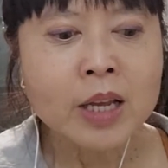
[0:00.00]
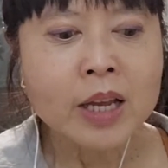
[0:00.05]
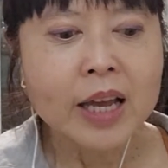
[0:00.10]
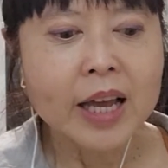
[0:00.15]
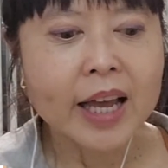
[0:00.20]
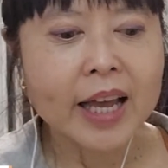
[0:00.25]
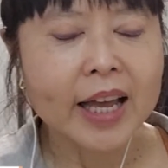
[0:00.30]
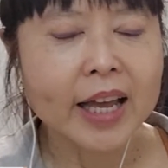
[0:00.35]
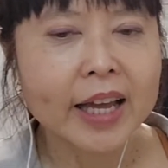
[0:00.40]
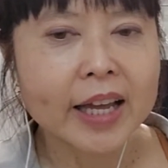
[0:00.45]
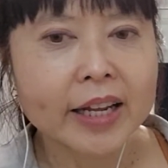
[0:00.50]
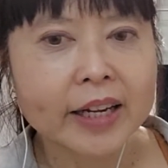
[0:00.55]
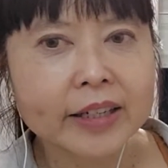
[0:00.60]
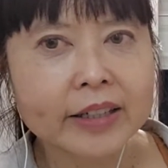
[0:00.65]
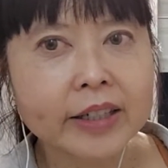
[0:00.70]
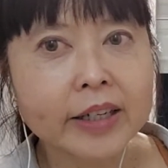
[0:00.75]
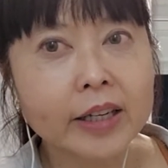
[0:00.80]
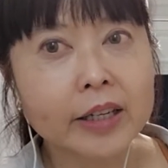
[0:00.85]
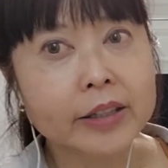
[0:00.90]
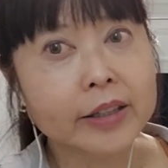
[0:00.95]

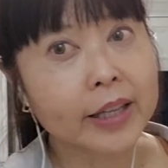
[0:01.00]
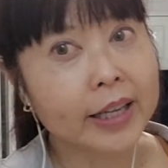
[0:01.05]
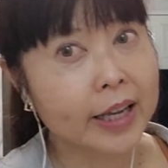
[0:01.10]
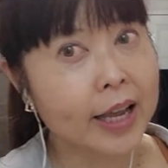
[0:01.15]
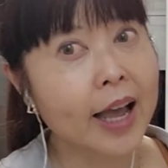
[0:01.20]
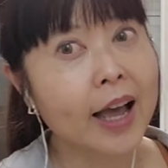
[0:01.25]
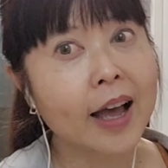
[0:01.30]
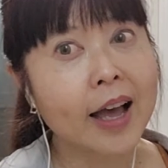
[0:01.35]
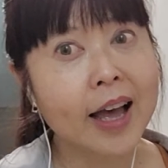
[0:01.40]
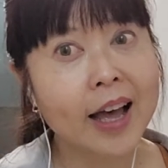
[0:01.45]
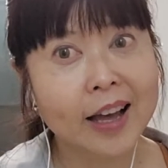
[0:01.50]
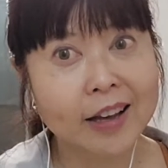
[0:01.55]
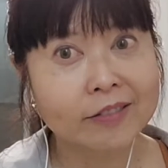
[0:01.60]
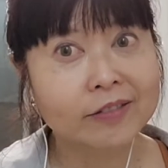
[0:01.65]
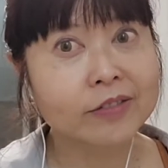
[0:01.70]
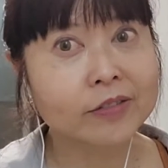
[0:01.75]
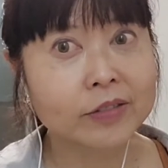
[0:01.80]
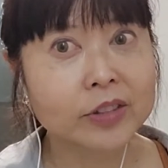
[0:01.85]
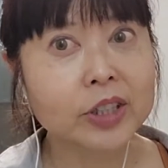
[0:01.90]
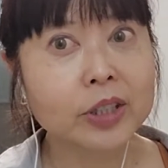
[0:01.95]
And they
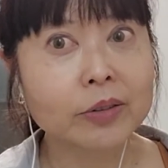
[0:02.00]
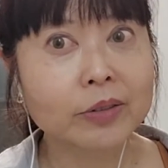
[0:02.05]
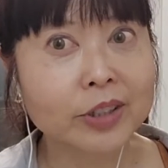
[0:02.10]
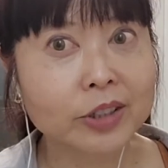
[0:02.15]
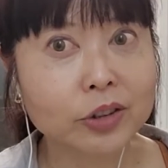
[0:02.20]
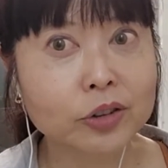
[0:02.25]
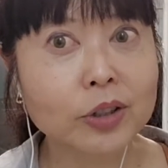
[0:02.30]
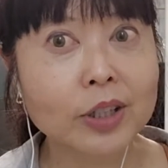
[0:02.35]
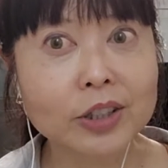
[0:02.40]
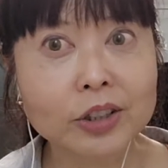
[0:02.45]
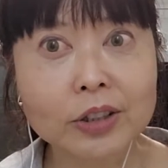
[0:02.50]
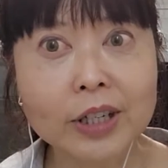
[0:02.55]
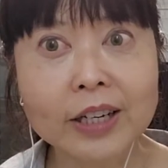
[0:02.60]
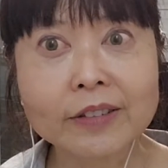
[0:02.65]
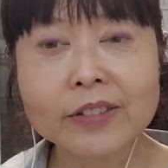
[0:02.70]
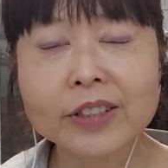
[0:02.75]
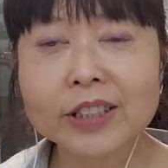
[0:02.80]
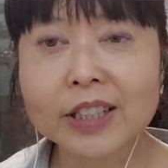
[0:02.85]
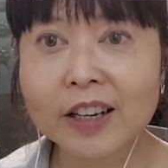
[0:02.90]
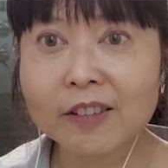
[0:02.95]
have, these truck
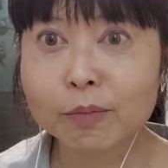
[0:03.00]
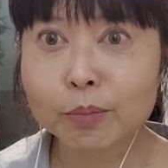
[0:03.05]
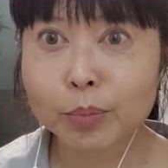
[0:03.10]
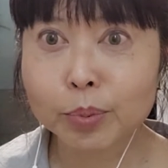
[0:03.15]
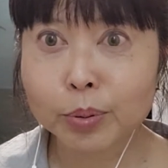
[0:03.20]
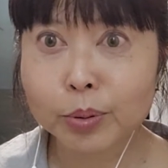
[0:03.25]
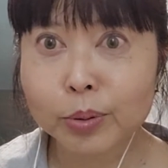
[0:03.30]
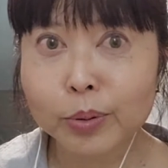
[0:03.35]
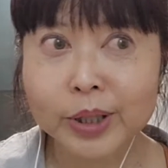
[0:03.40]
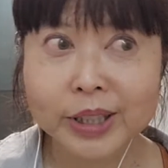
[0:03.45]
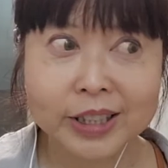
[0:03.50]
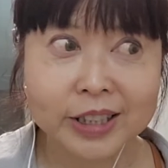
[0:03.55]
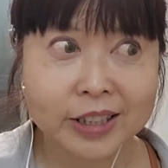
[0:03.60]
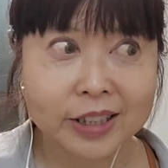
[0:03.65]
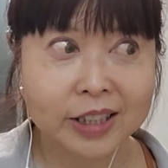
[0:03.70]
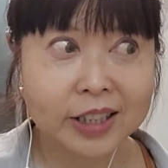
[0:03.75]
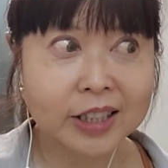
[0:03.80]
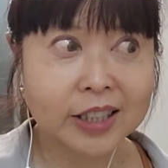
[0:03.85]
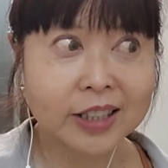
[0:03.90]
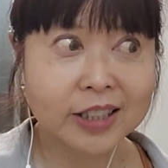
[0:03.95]
drivers have
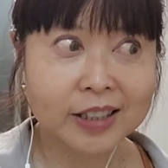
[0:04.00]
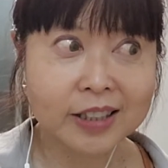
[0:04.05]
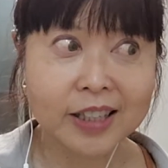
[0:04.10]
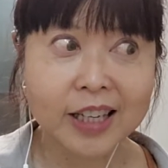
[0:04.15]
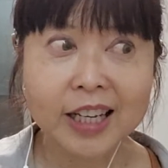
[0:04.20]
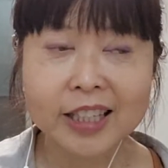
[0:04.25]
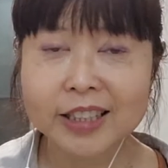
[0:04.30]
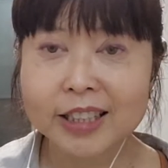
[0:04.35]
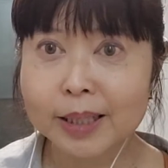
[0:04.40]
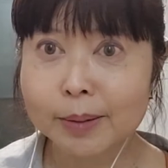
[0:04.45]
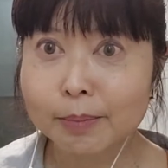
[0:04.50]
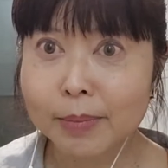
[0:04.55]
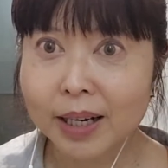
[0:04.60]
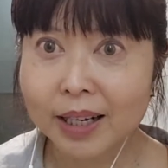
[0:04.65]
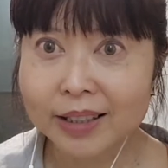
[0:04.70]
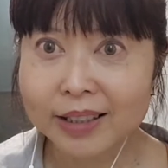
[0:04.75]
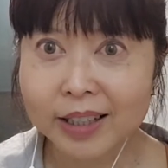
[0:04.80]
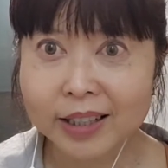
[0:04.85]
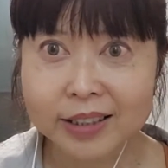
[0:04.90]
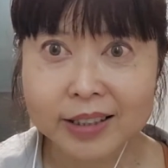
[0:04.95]
pretty
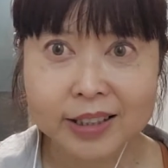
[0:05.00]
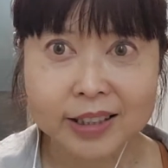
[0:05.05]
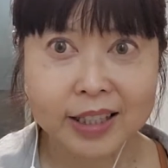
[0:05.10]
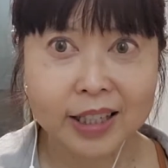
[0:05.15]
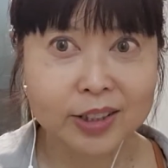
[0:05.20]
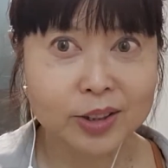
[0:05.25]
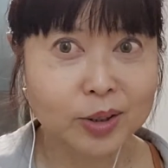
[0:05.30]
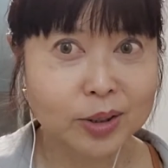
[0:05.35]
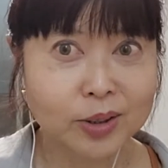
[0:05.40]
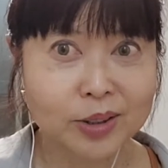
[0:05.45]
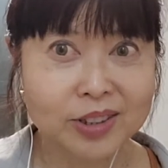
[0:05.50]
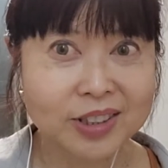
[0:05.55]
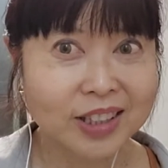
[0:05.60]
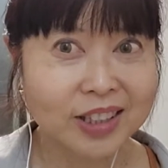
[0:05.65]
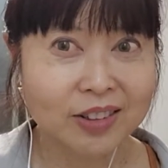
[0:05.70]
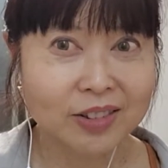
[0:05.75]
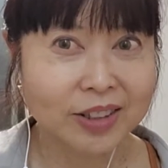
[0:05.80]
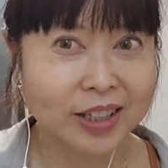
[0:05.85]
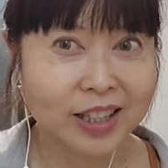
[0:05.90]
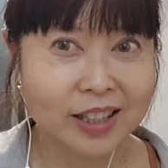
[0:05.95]
demanding schedules.
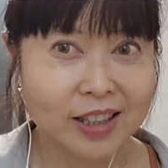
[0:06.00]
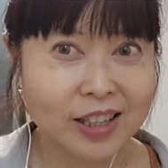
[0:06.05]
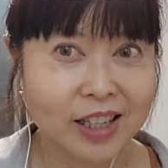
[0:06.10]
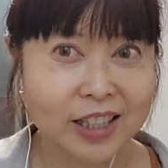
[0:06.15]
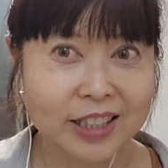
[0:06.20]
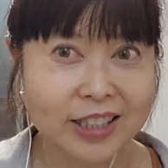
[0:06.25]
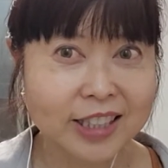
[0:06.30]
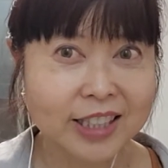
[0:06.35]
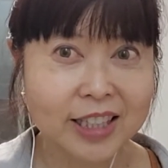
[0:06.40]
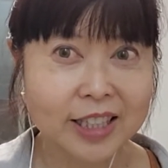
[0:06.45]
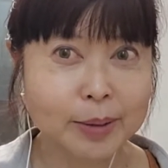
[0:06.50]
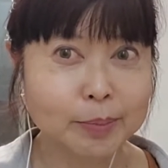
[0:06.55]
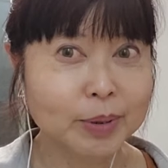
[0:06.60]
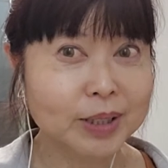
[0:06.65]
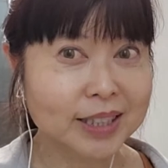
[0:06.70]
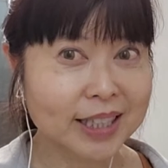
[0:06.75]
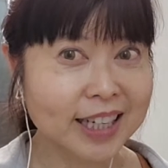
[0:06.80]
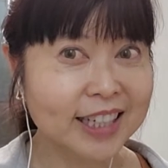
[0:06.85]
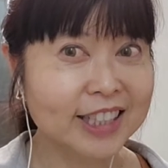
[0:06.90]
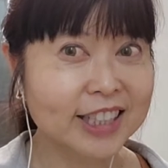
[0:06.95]
They don't get a lot of sleep.
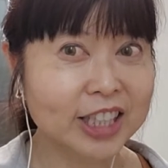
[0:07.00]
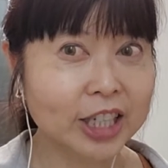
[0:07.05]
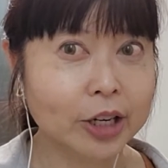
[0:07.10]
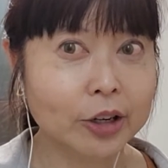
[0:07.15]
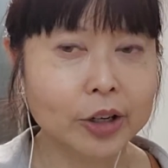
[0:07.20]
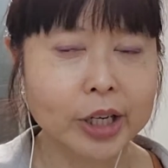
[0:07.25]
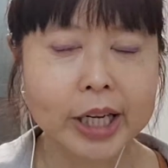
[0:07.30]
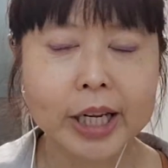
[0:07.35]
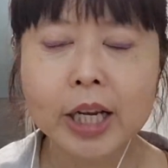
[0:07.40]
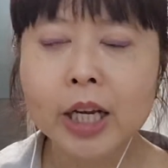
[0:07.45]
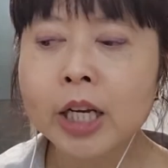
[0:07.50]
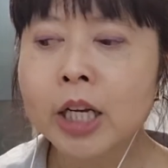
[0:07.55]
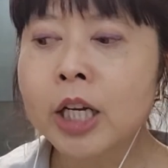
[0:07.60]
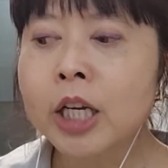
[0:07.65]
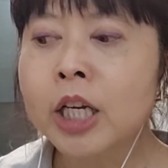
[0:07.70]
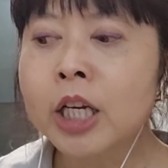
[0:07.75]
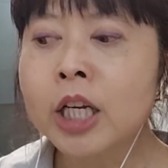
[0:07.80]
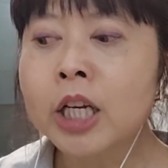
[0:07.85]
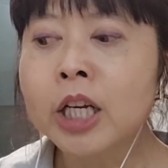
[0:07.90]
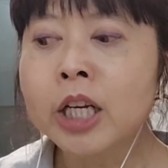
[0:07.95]
It's kind of scary.
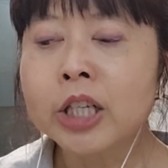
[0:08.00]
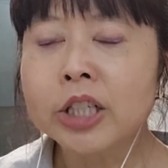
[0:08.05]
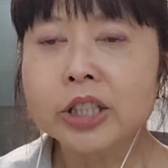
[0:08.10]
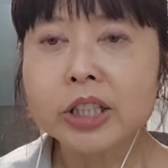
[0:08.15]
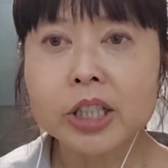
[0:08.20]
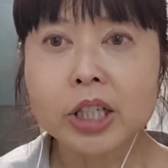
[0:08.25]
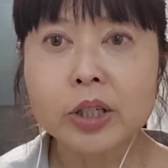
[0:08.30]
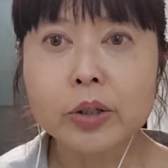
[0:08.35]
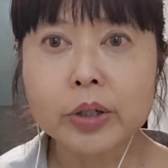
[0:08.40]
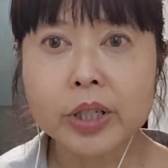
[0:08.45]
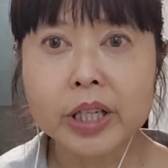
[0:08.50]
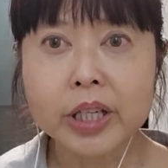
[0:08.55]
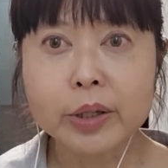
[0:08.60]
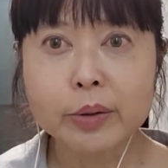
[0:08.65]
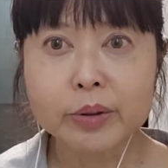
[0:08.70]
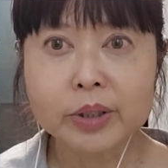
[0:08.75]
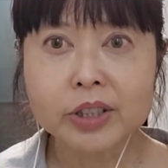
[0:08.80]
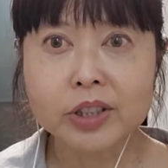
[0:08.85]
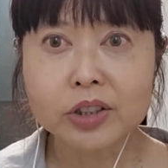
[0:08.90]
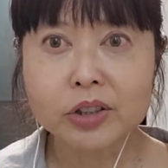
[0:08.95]
So
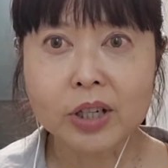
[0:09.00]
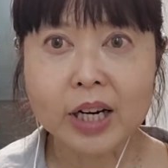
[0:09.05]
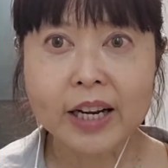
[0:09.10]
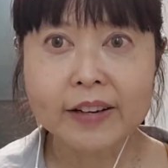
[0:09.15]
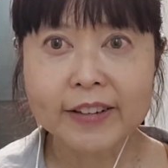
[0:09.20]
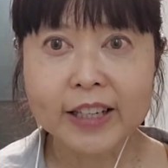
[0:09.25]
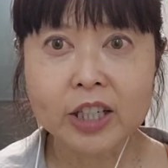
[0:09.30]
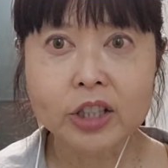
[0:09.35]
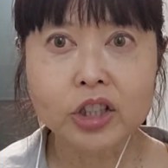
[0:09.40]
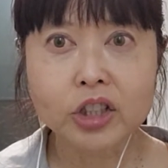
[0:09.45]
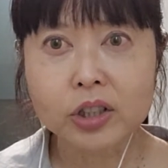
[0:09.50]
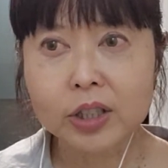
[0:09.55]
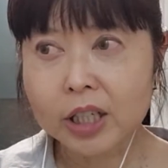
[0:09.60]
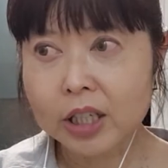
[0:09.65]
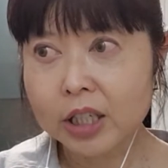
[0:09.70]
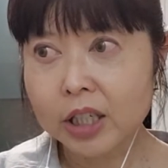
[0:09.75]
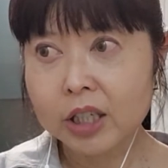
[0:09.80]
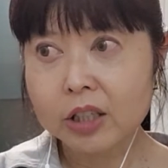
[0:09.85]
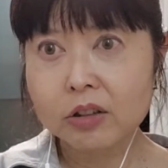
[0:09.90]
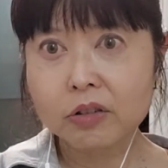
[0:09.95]
he was driving a
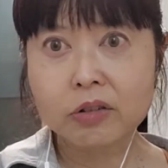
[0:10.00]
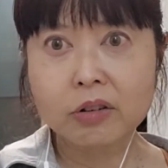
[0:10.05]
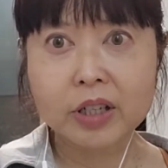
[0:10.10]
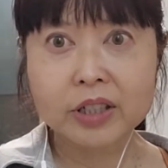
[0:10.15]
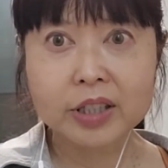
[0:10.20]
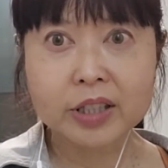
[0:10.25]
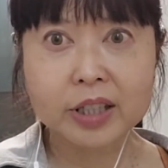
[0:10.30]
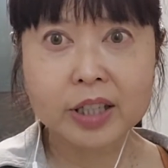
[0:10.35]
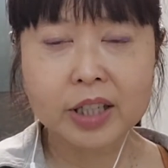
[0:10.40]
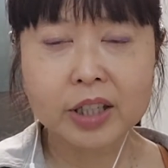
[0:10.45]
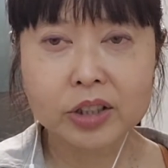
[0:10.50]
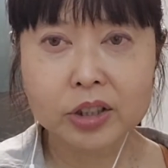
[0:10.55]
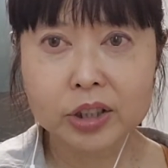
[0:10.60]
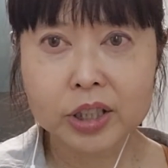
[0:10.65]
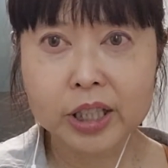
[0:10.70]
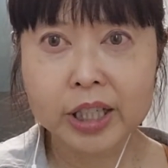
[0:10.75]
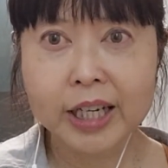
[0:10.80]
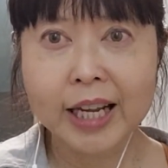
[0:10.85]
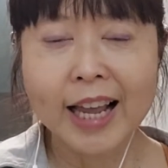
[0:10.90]
truck across the country,